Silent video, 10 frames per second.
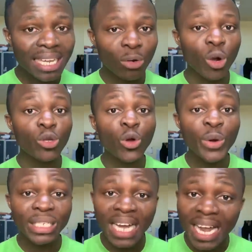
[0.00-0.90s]
that when
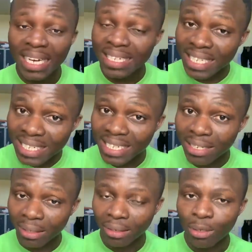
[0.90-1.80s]
you retire at
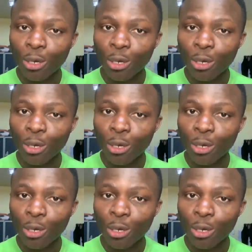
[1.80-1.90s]
60,